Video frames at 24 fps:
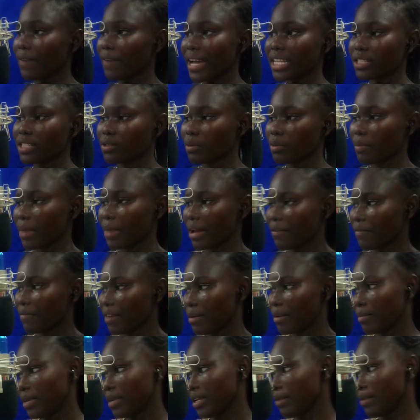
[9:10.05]
with my family,
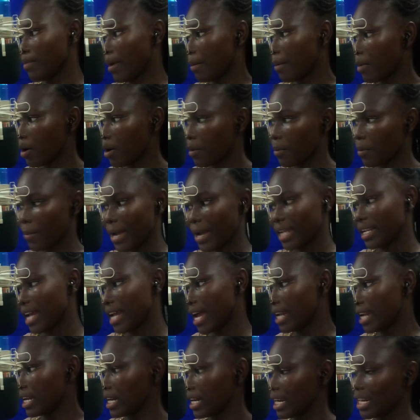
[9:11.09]
my mom or my dad, and
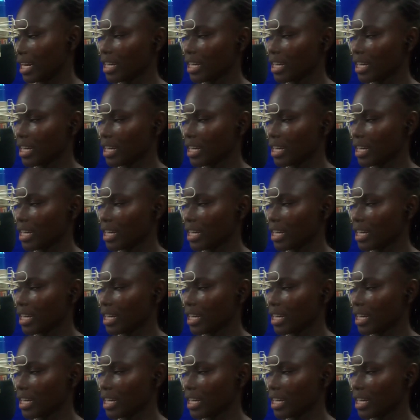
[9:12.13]
then